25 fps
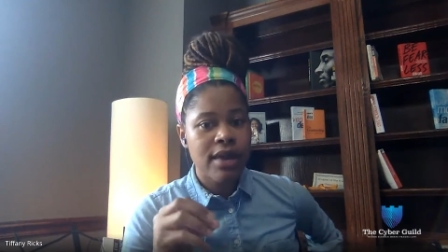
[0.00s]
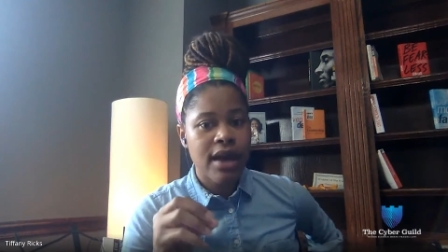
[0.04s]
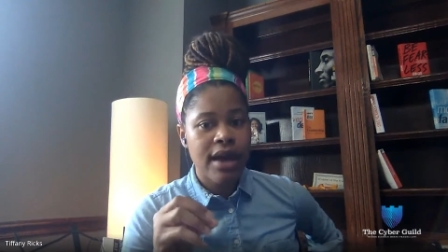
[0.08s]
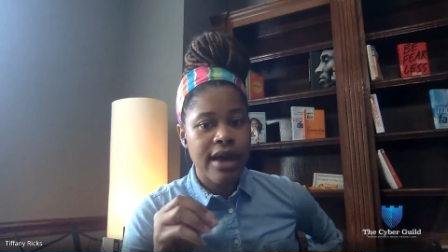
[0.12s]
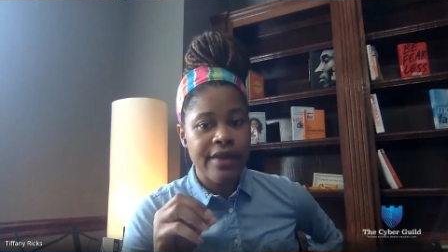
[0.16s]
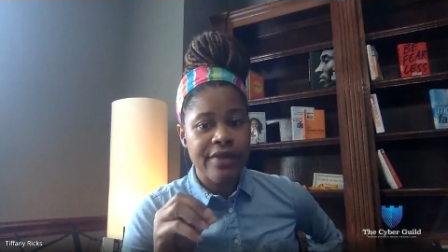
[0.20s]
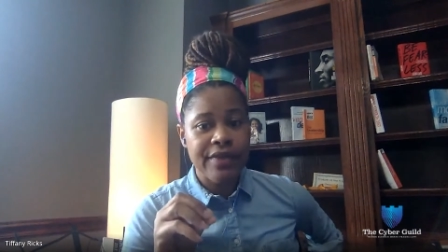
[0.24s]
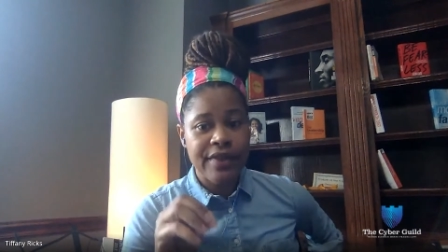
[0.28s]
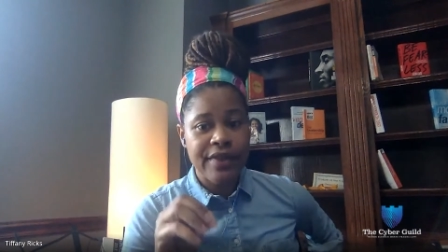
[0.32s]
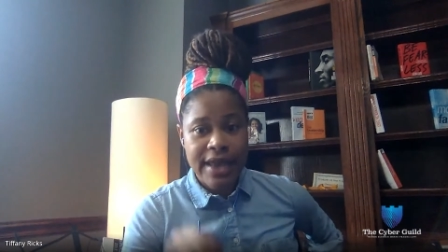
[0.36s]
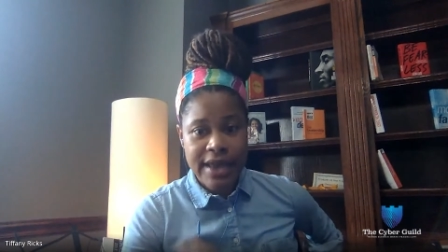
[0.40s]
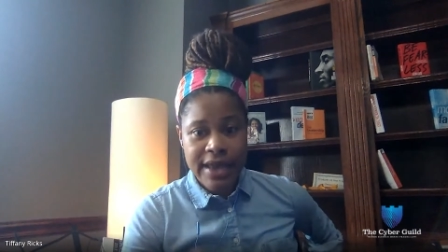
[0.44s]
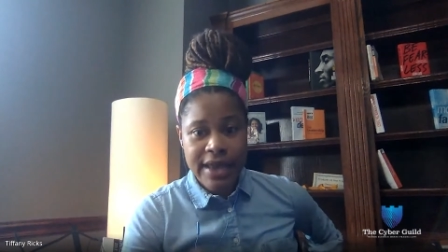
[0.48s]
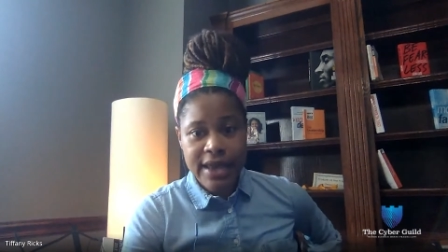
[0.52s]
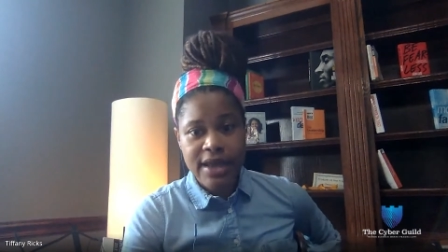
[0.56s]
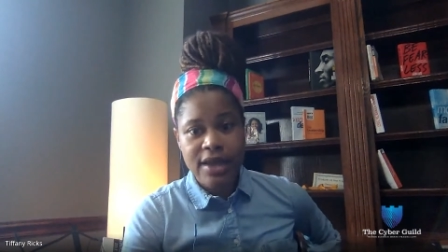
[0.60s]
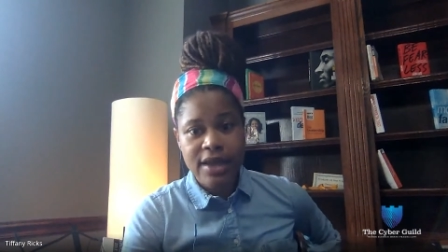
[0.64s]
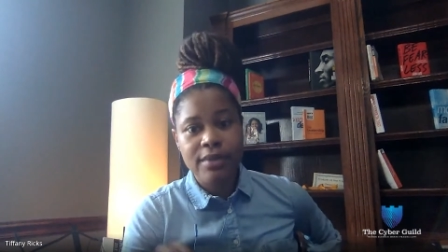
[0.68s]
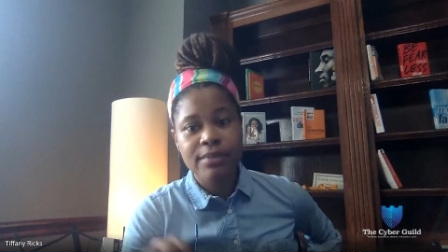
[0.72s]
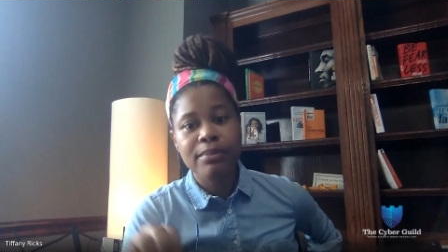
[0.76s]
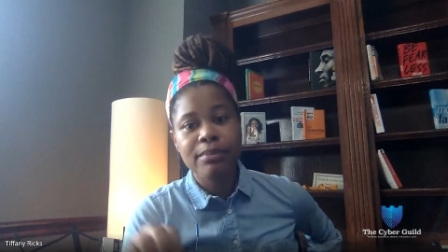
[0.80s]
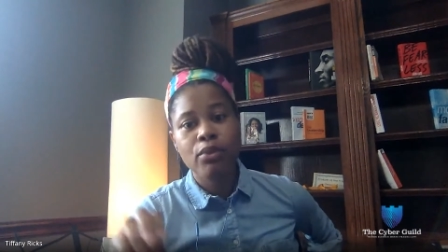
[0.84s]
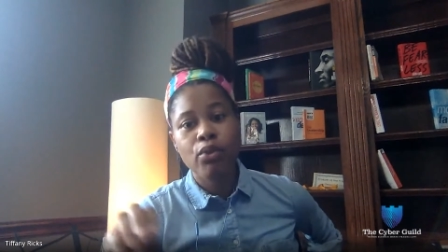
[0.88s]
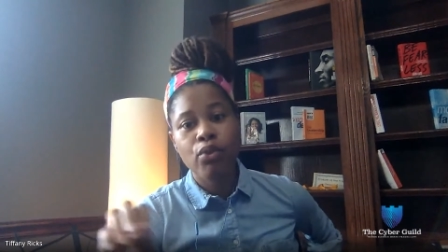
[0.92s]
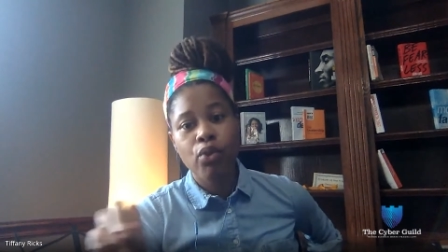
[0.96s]
and
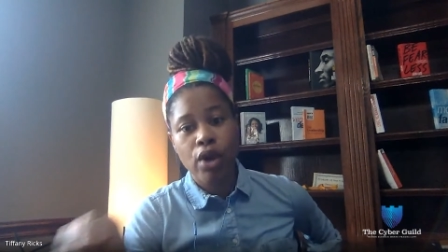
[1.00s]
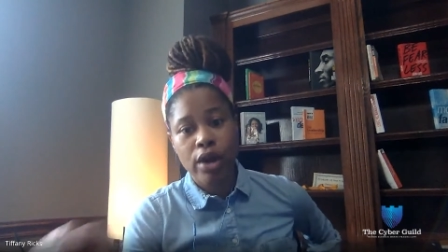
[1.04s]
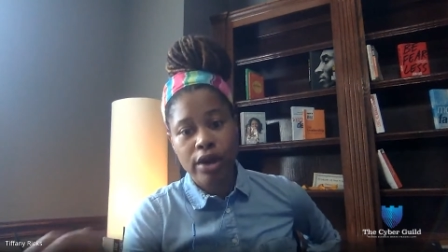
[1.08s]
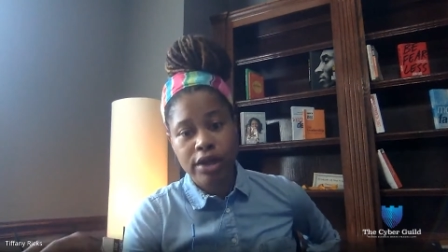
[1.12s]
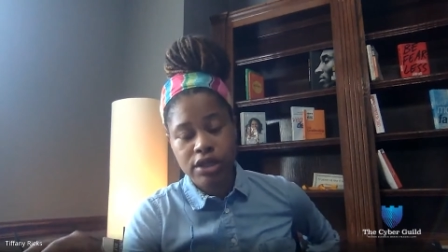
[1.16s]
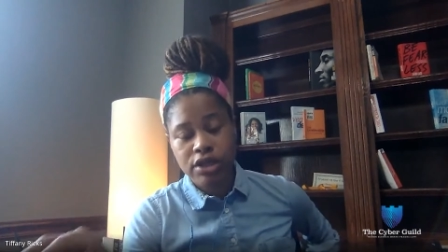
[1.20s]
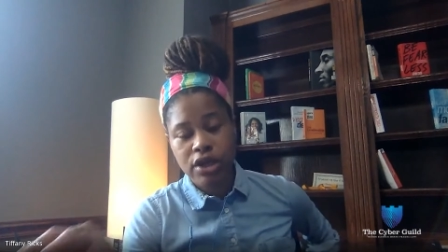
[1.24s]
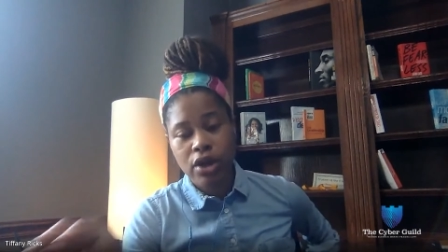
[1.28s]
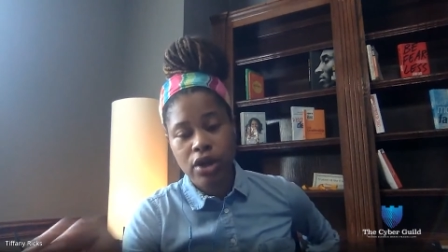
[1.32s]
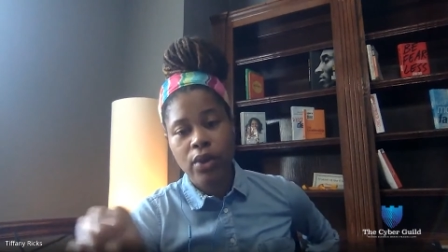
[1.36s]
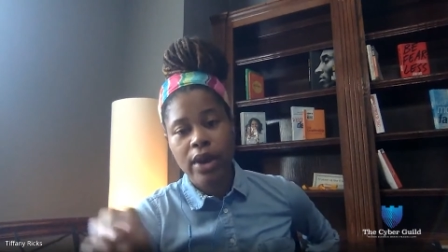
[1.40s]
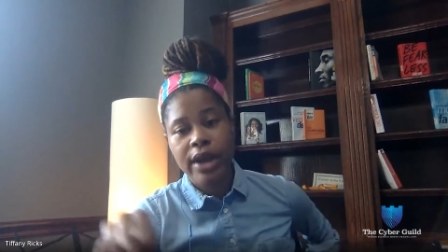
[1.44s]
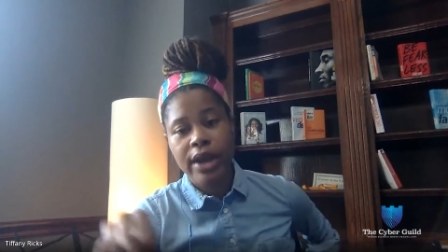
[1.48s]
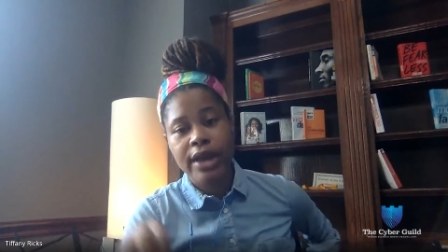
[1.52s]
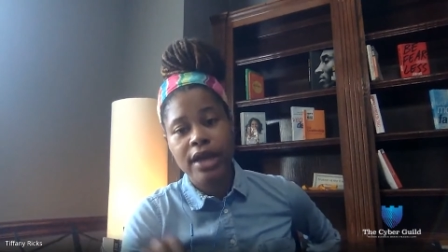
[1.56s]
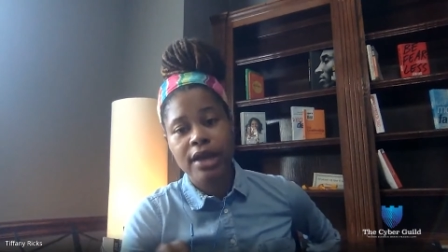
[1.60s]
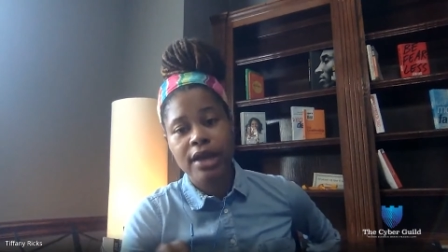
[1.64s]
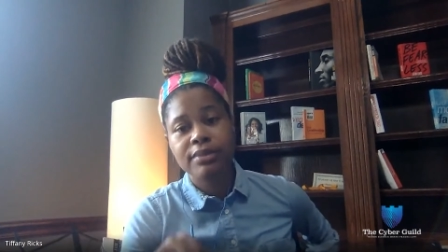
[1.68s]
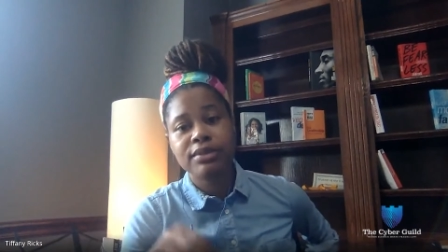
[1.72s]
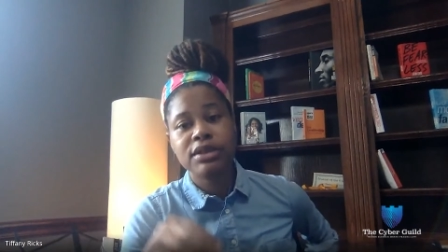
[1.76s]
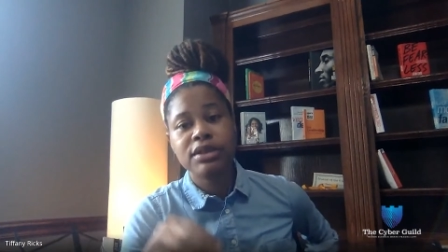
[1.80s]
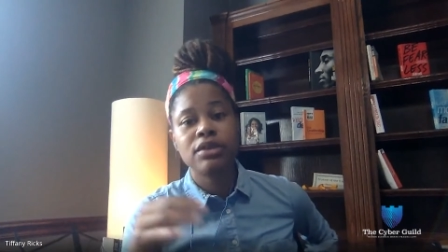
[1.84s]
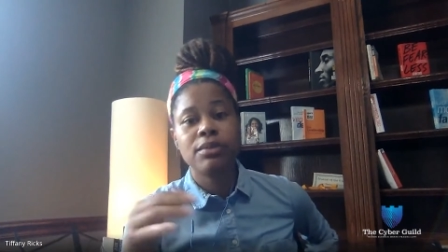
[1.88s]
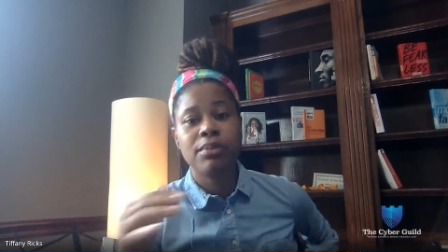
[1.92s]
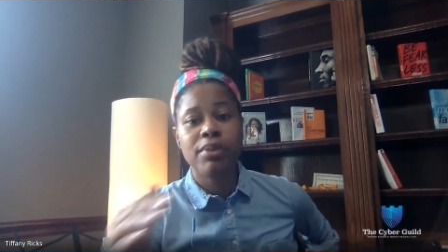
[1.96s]
then worked our way
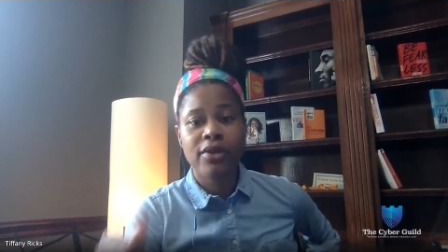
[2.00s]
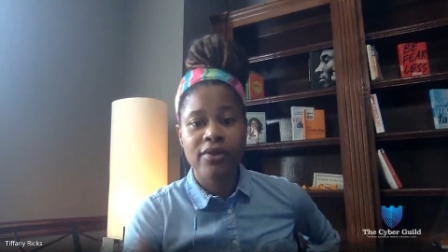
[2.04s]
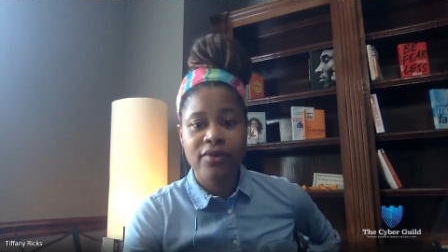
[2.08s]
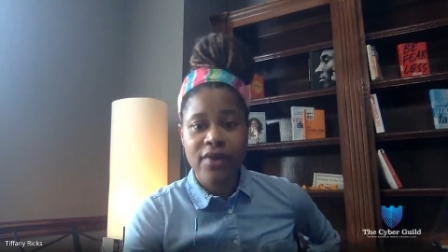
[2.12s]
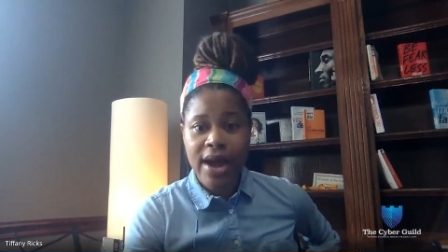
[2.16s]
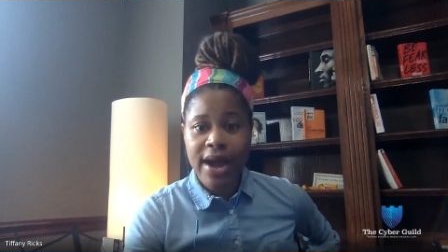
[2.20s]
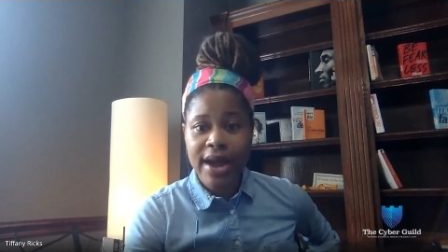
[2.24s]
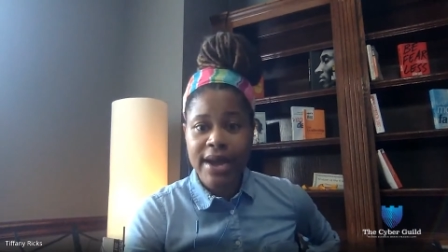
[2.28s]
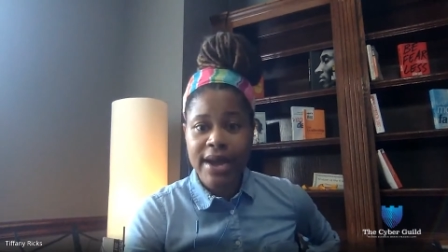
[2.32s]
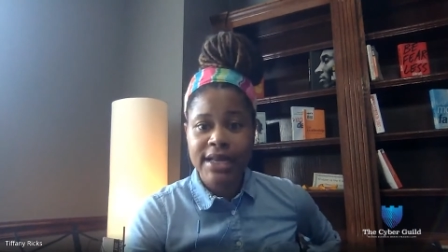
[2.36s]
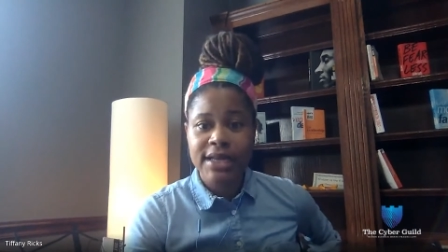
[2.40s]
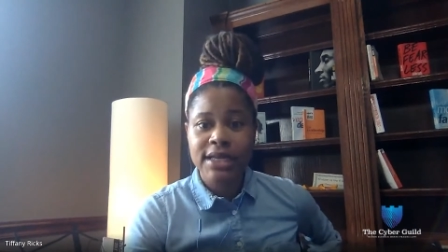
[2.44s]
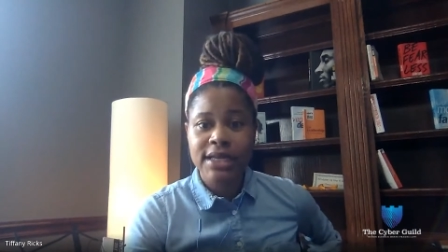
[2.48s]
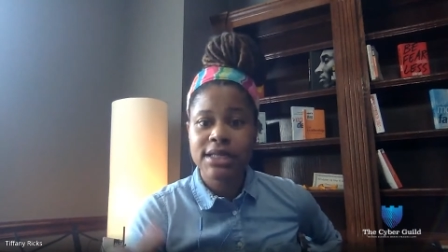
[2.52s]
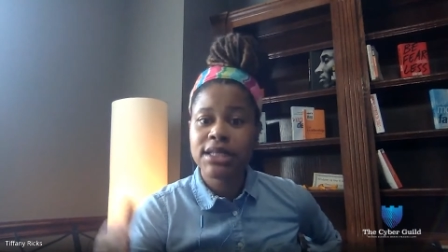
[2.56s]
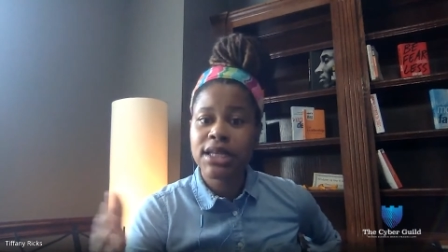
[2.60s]
up to providing